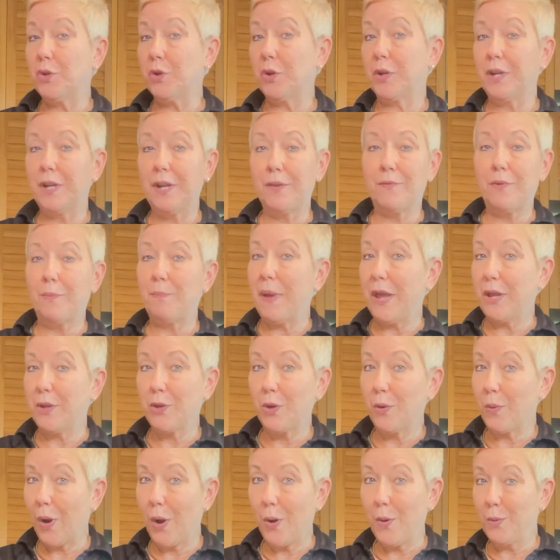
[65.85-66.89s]
You could even make
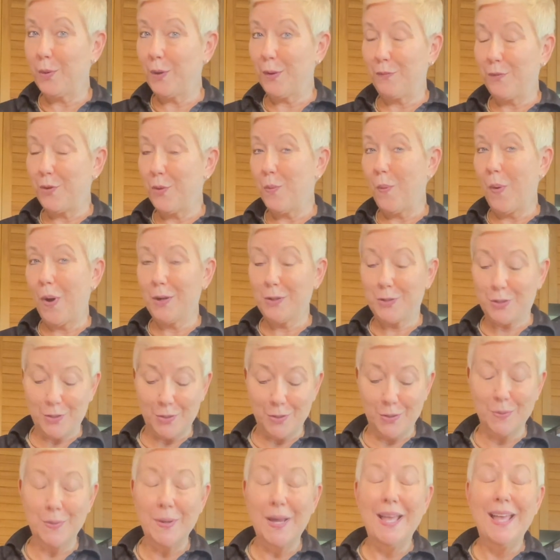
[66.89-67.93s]
your own if you want
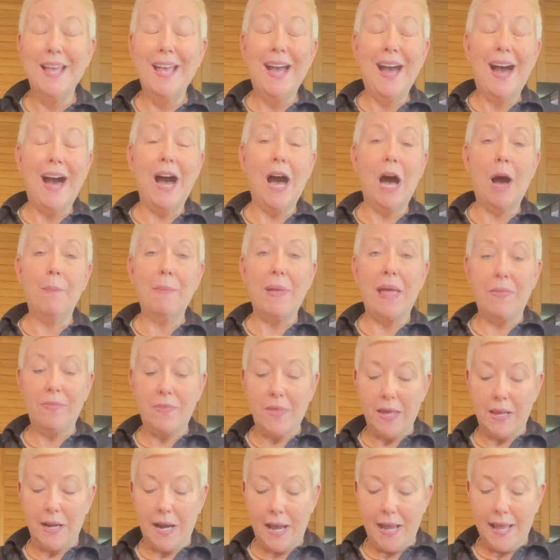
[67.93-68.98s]
to. And
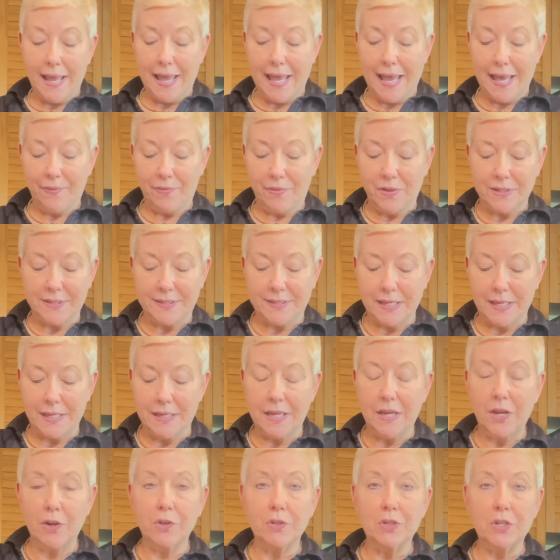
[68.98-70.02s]
then I had this in
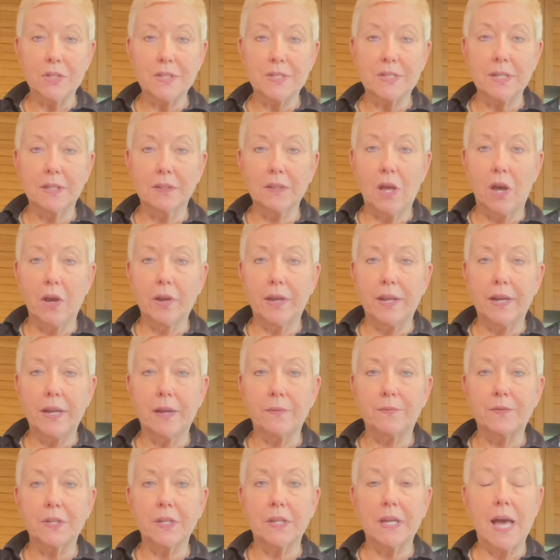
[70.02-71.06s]
here just long
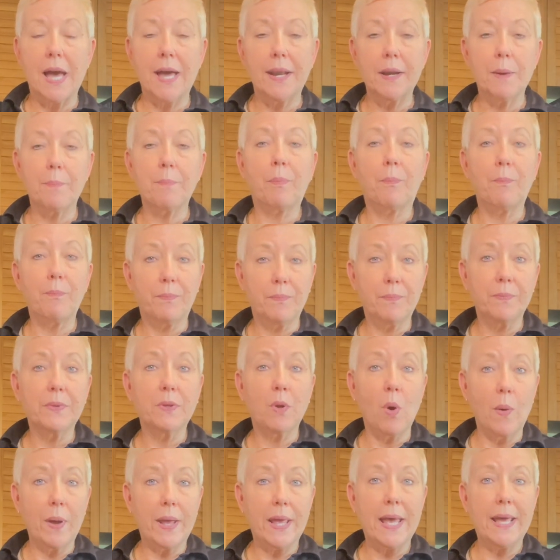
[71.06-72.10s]
enough to kind of
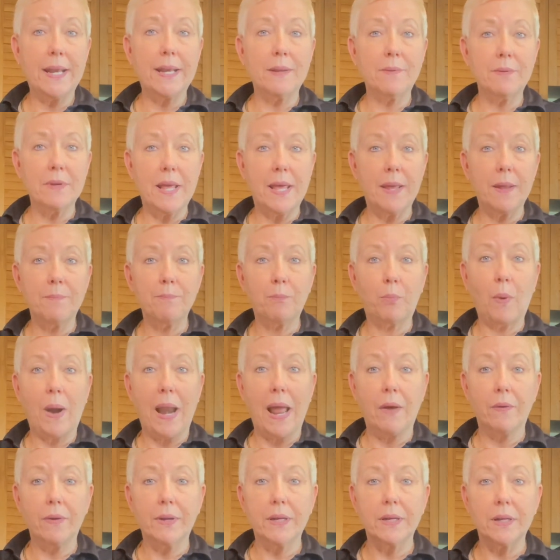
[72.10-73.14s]
go ahead and
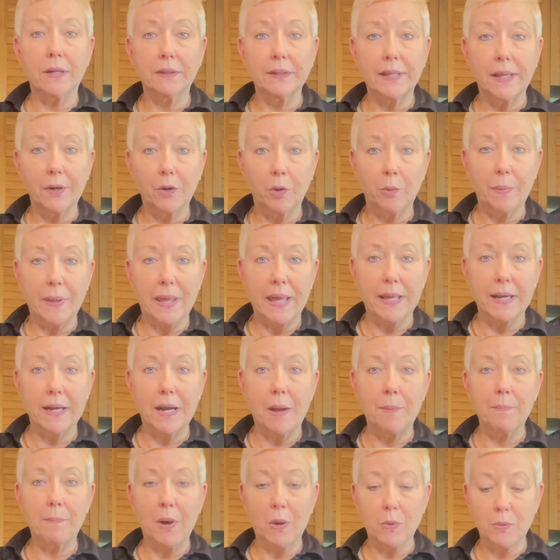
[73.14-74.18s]
brown it a little bit
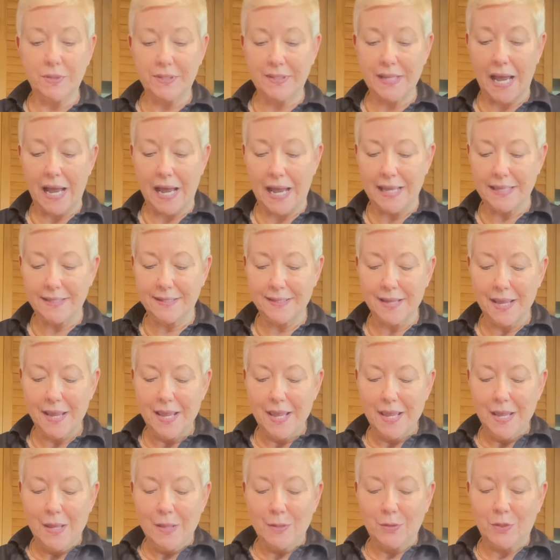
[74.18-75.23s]
on both sides.
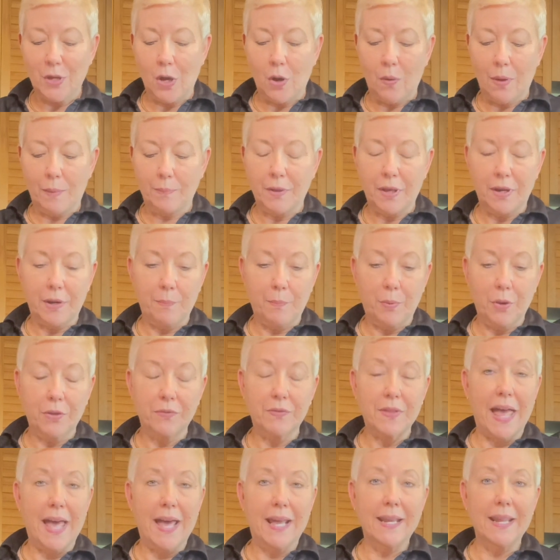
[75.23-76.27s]
So I'm going to put
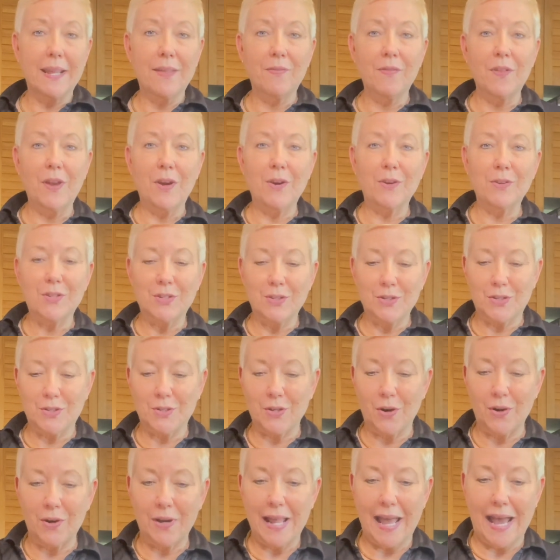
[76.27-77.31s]
that in there to
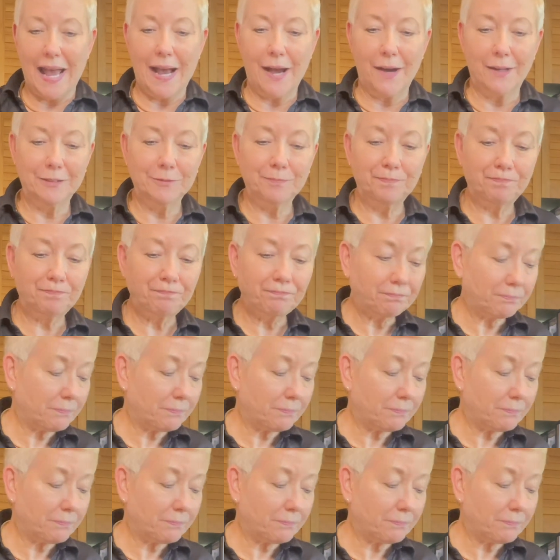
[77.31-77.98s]
start out.